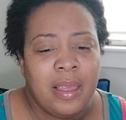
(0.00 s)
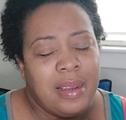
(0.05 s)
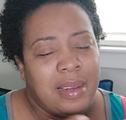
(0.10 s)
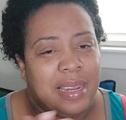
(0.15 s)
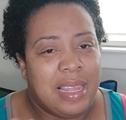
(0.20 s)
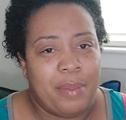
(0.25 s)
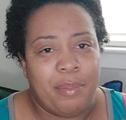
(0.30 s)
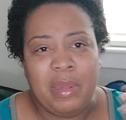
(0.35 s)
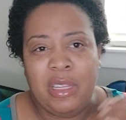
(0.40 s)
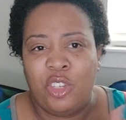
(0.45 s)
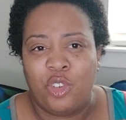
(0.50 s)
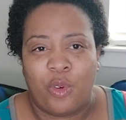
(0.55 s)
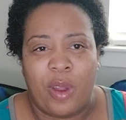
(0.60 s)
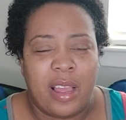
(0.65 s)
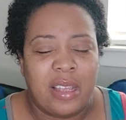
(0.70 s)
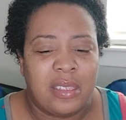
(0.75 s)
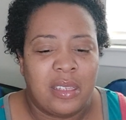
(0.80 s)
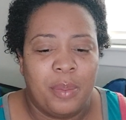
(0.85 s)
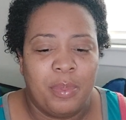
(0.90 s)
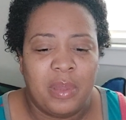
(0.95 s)
let me
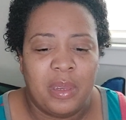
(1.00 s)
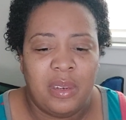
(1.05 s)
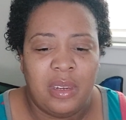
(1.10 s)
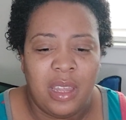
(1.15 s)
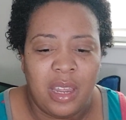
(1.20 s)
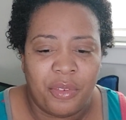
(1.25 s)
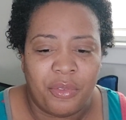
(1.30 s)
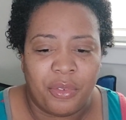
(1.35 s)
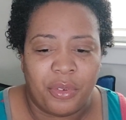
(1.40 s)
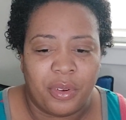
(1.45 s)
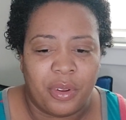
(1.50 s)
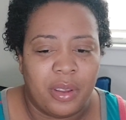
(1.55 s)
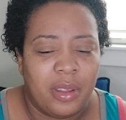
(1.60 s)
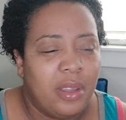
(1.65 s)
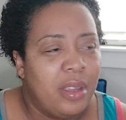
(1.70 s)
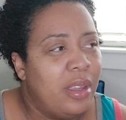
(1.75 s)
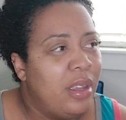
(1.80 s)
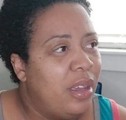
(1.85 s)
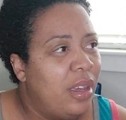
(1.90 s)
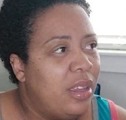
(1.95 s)
try something different.
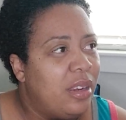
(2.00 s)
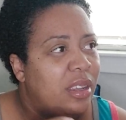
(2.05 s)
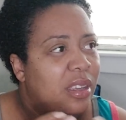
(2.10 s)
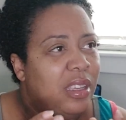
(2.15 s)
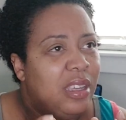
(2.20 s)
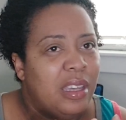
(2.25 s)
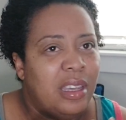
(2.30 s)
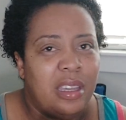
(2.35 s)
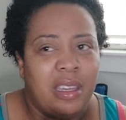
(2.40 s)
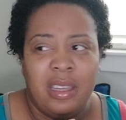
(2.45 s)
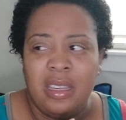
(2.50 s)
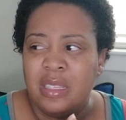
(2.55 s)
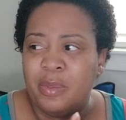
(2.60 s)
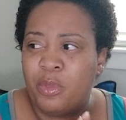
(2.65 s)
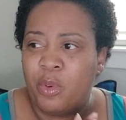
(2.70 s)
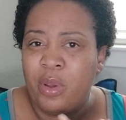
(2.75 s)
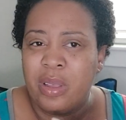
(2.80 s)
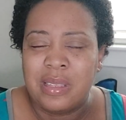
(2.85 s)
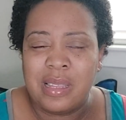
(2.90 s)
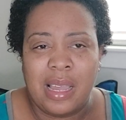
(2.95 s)
And again, his
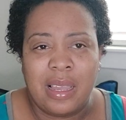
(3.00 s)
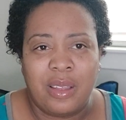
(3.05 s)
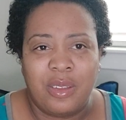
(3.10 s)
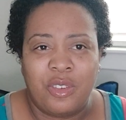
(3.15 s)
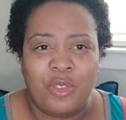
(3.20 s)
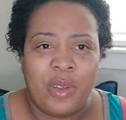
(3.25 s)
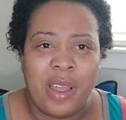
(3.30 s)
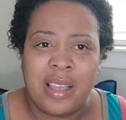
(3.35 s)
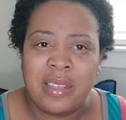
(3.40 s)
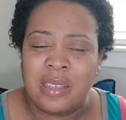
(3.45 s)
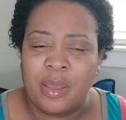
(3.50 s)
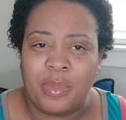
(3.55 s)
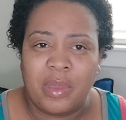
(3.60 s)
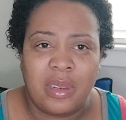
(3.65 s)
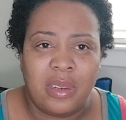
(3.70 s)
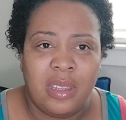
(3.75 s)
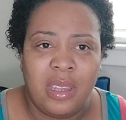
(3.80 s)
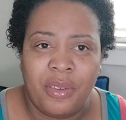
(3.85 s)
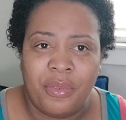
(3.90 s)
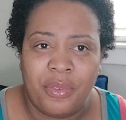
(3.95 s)
boy's like, try
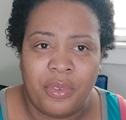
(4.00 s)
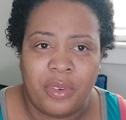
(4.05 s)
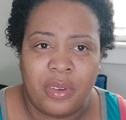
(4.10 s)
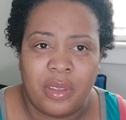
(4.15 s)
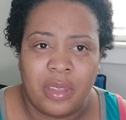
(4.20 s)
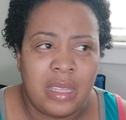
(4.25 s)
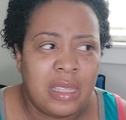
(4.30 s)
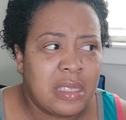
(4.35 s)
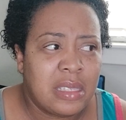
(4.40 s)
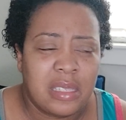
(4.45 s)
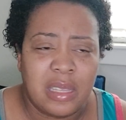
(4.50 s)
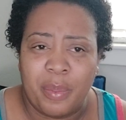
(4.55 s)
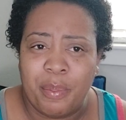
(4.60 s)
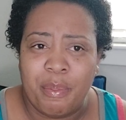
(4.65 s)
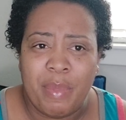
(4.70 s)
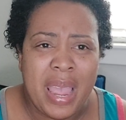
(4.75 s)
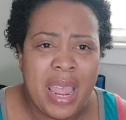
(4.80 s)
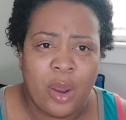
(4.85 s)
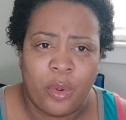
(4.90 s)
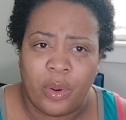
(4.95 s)
something different. This is a
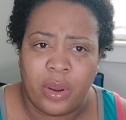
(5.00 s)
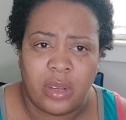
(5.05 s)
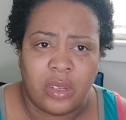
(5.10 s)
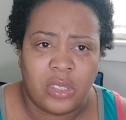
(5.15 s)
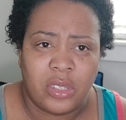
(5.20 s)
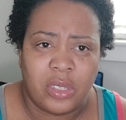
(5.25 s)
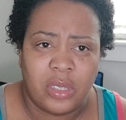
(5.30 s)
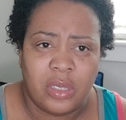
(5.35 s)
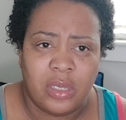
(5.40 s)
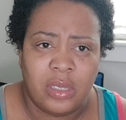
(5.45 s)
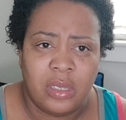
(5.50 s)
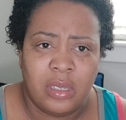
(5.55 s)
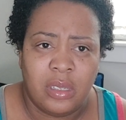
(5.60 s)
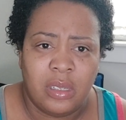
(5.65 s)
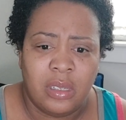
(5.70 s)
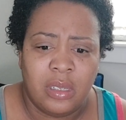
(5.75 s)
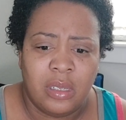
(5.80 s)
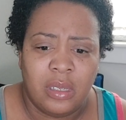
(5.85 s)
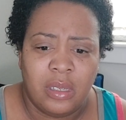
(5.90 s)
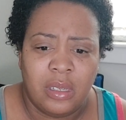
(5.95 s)
marriage.
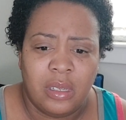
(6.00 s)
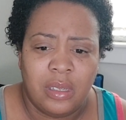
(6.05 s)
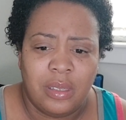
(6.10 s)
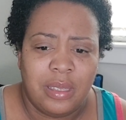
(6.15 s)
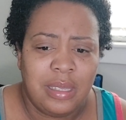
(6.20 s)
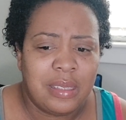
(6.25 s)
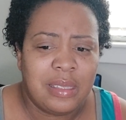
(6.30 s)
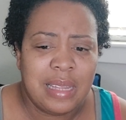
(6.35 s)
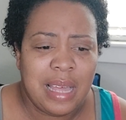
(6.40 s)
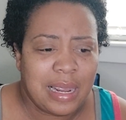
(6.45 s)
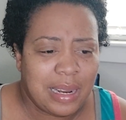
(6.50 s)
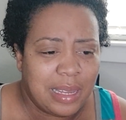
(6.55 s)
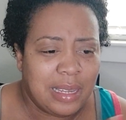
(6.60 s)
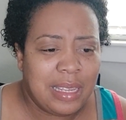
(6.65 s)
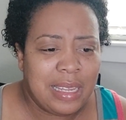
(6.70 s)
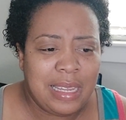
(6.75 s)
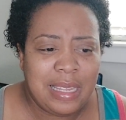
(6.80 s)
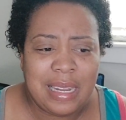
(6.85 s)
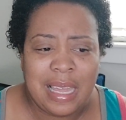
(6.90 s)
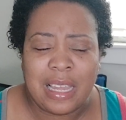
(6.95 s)
This is not,
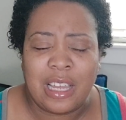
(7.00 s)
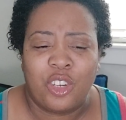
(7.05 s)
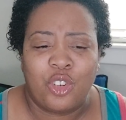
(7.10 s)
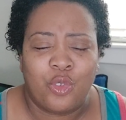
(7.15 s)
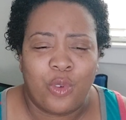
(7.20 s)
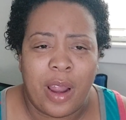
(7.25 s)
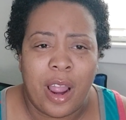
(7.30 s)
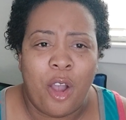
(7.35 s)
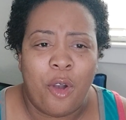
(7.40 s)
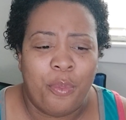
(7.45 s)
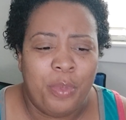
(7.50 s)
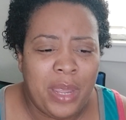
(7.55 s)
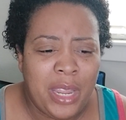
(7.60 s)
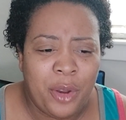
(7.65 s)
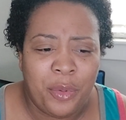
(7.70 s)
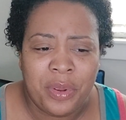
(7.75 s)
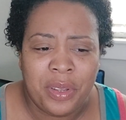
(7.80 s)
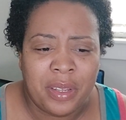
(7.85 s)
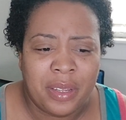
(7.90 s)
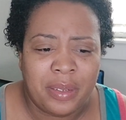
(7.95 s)
again, like a trial
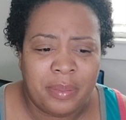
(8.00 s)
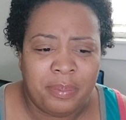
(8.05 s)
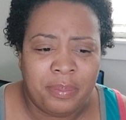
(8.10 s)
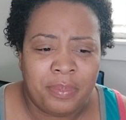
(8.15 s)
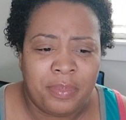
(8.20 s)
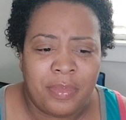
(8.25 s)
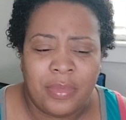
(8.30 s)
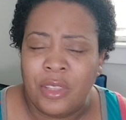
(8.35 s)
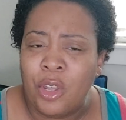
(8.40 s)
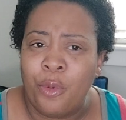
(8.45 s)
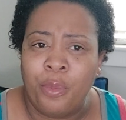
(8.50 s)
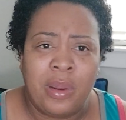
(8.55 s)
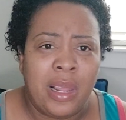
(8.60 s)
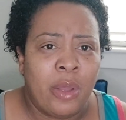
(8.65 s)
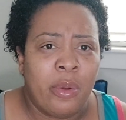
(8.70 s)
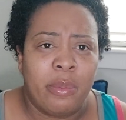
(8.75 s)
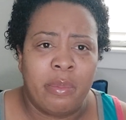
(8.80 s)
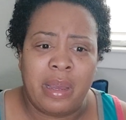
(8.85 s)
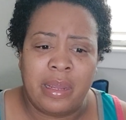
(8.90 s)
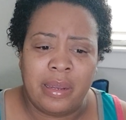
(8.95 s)
period. Don't
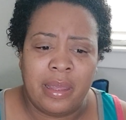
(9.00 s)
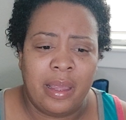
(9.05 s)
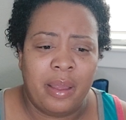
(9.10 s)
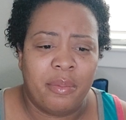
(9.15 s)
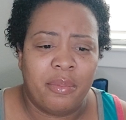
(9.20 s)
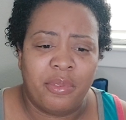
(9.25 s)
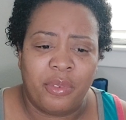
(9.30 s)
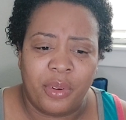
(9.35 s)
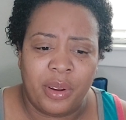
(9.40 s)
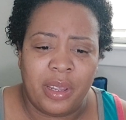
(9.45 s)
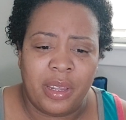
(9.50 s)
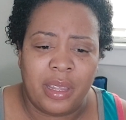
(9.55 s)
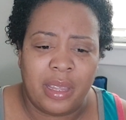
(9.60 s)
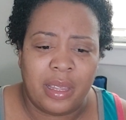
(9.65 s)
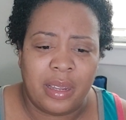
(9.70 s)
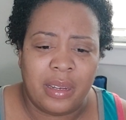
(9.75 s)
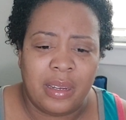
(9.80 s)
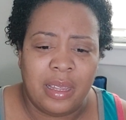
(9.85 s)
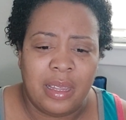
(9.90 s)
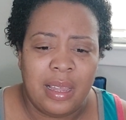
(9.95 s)
play with my damn
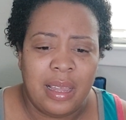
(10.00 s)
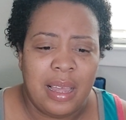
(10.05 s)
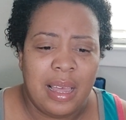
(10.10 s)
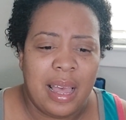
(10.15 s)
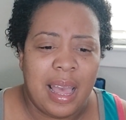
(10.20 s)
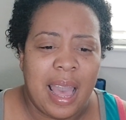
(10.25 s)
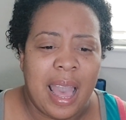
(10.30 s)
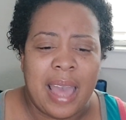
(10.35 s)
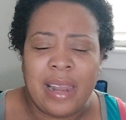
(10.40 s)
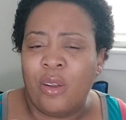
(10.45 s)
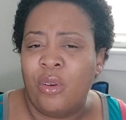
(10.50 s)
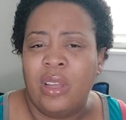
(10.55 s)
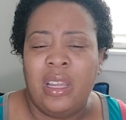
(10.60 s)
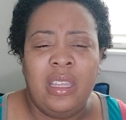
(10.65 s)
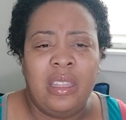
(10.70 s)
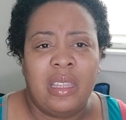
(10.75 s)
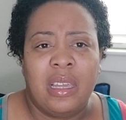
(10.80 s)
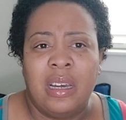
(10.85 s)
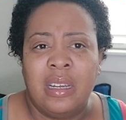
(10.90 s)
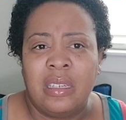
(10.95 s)
friend. I don't
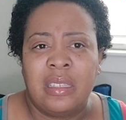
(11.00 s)
think